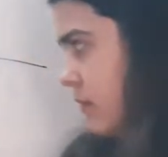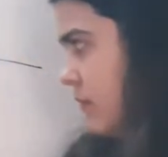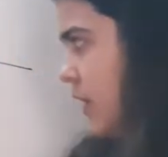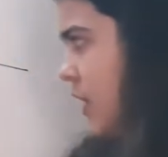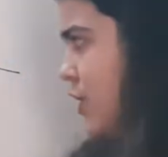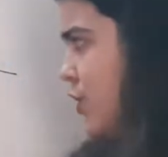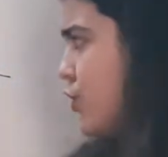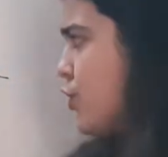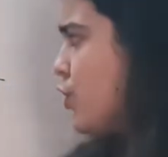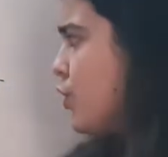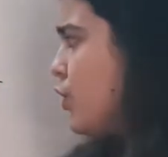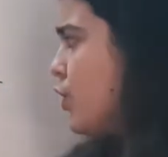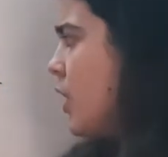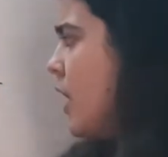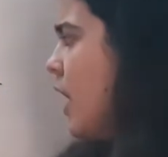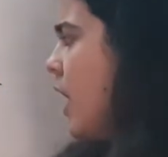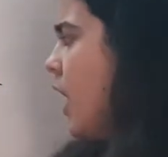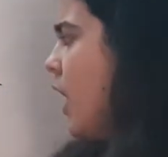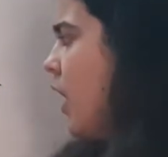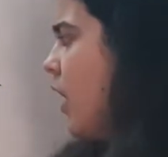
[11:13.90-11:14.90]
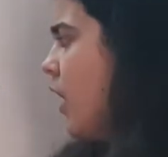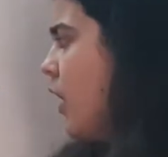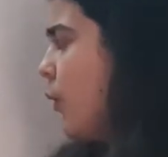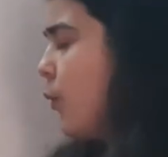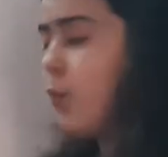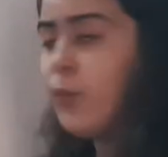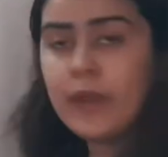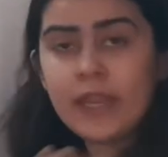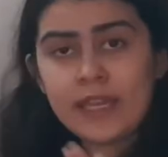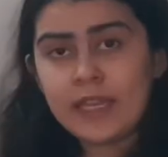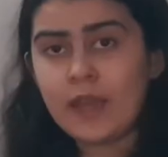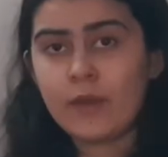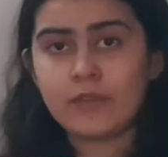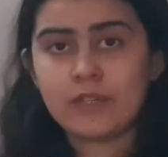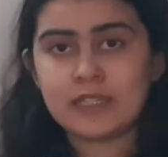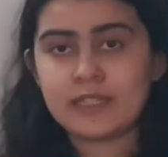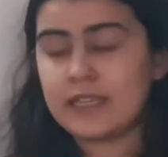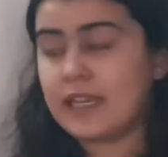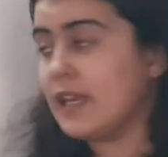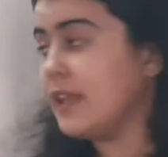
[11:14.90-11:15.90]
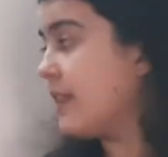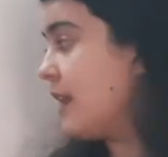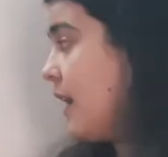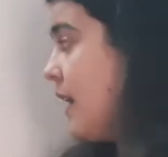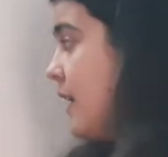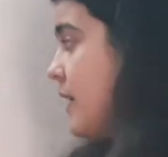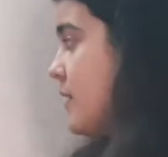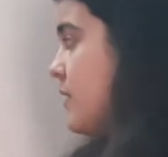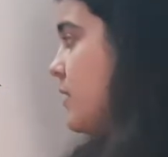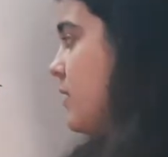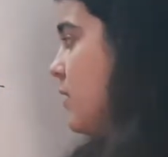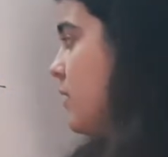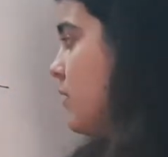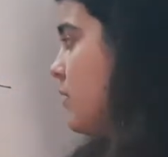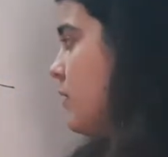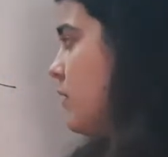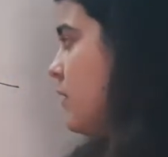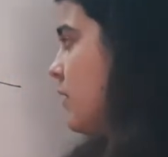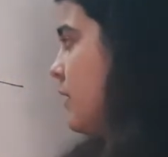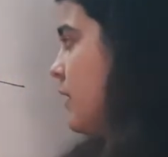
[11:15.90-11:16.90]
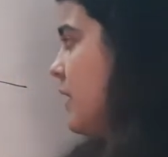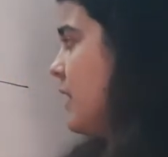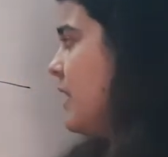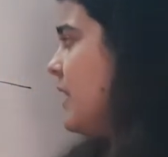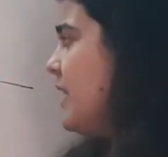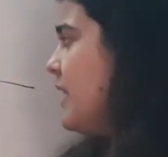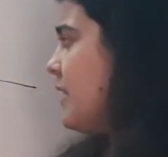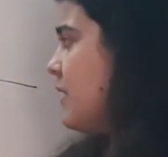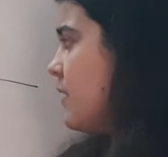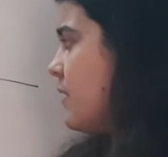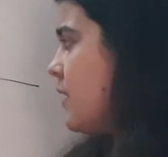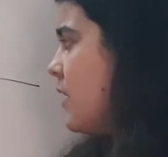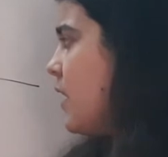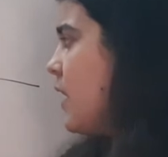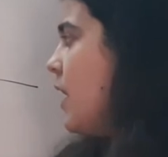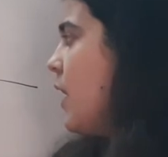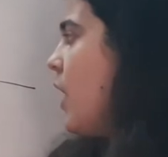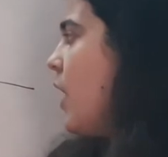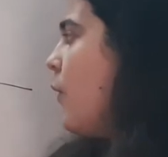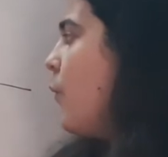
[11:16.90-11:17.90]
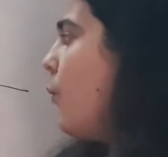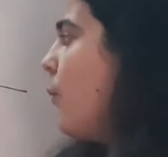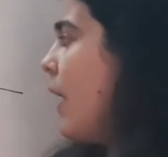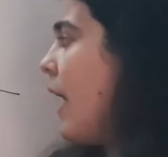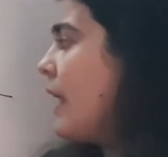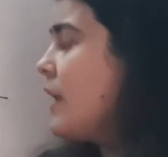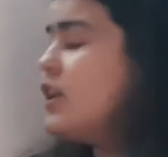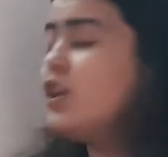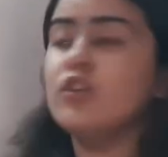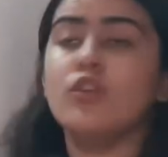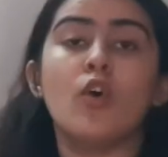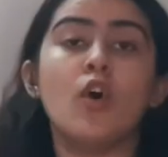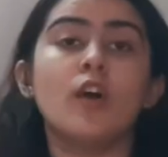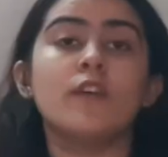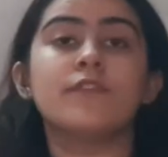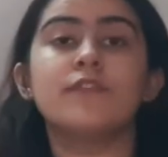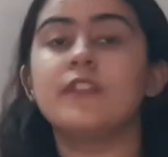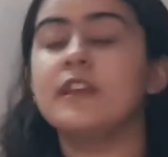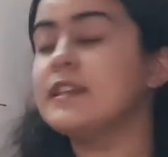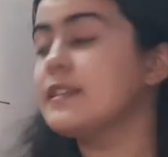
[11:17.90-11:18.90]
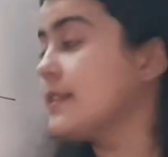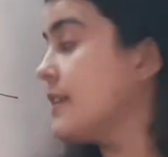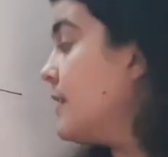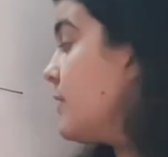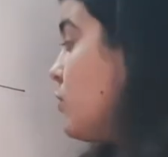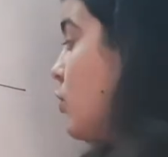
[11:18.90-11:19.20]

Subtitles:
So we never say that the value of this is